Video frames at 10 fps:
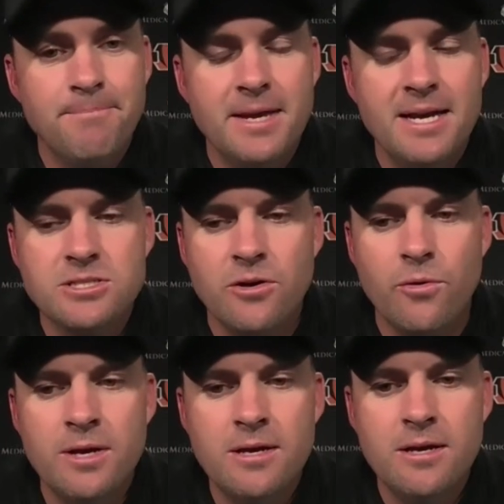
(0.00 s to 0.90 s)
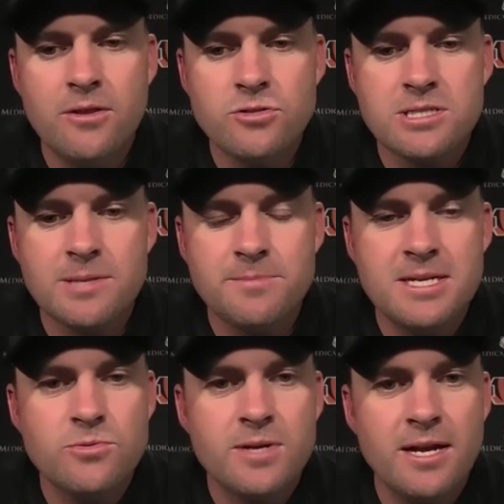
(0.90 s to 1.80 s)
And so those are some
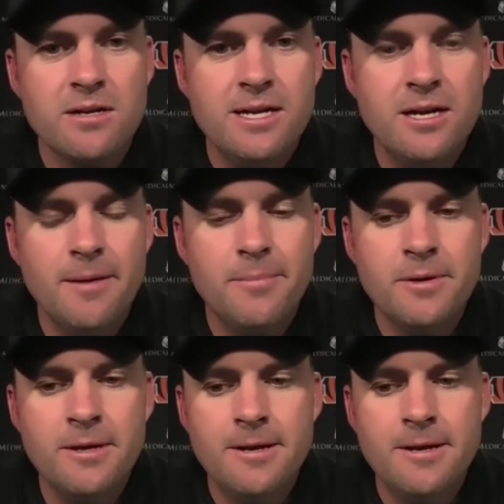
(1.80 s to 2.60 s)
things we got to clean up.